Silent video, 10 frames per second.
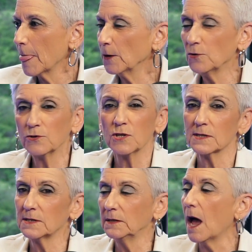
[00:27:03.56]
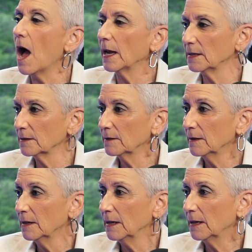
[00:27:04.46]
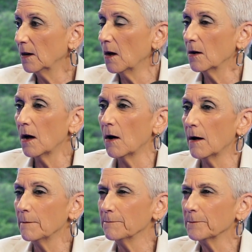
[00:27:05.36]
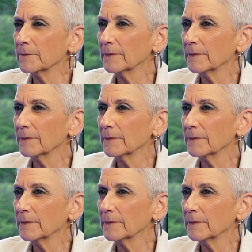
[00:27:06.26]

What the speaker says: You're just not. And